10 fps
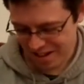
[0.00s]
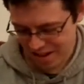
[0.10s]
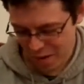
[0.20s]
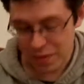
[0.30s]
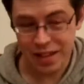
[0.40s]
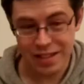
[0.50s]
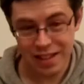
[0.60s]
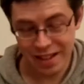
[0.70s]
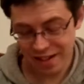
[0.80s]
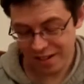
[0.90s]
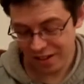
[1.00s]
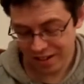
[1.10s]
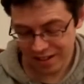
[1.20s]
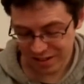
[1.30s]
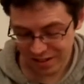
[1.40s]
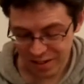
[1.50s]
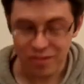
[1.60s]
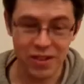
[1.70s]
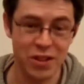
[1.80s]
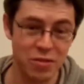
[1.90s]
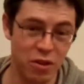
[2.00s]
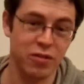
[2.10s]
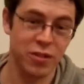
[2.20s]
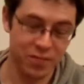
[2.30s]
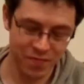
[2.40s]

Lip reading: Japanese lady on a lizard. Video over.